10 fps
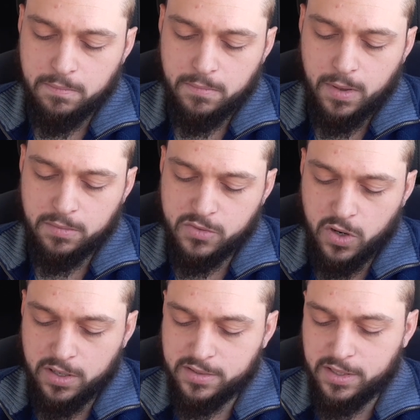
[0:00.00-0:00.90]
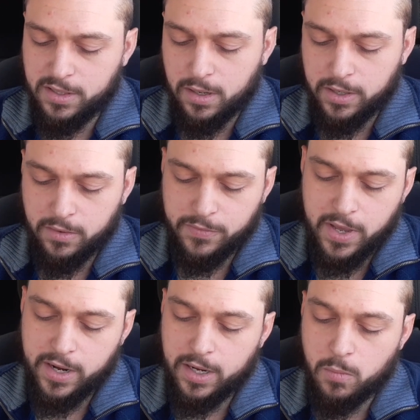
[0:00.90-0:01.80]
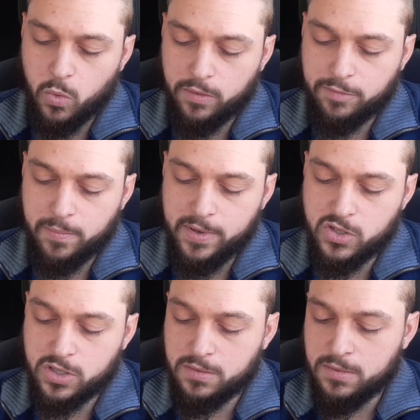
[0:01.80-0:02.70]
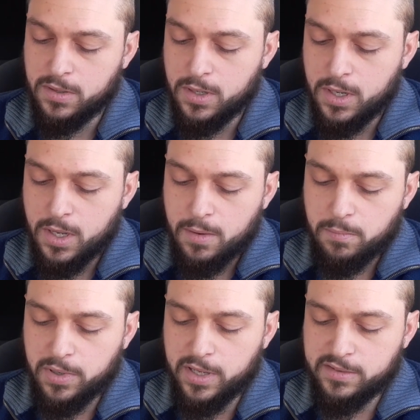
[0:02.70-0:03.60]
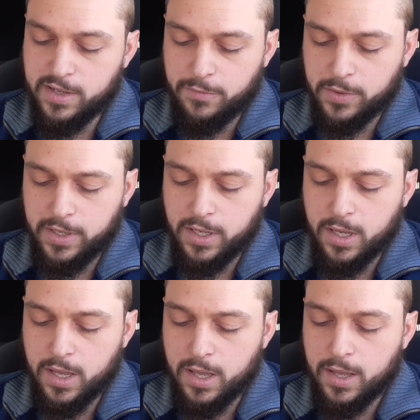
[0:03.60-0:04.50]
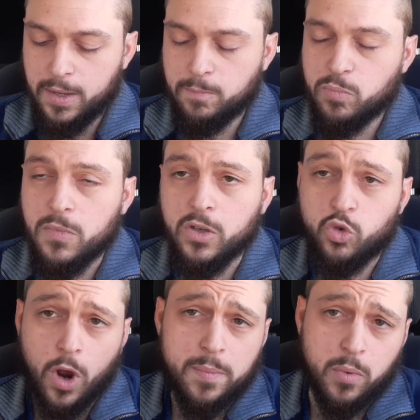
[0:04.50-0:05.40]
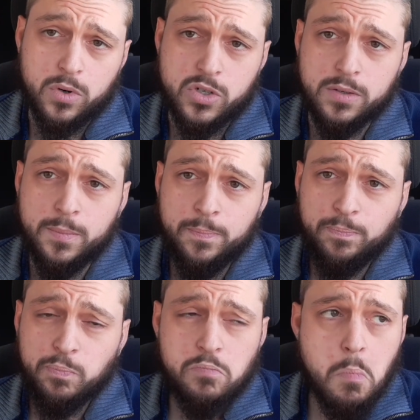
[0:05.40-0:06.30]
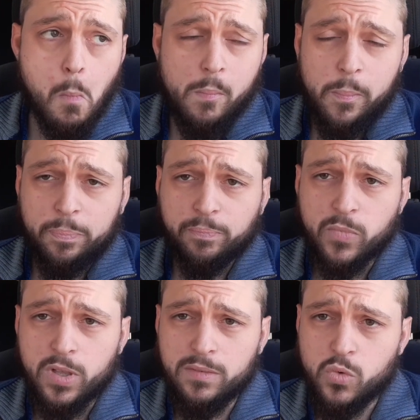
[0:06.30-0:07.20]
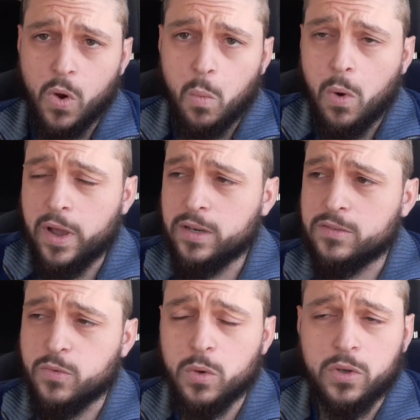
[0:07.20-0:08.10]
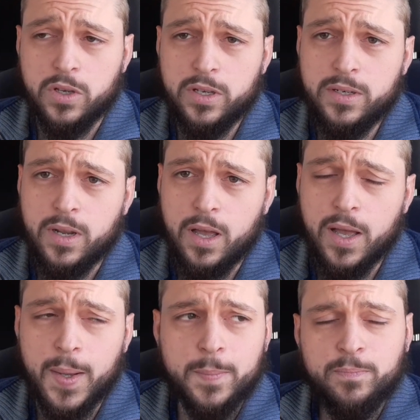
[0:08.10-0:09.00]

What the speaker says: I was trying to see on here if he had any more information, but it's definitely a dry portion, a dry white. It's real good. I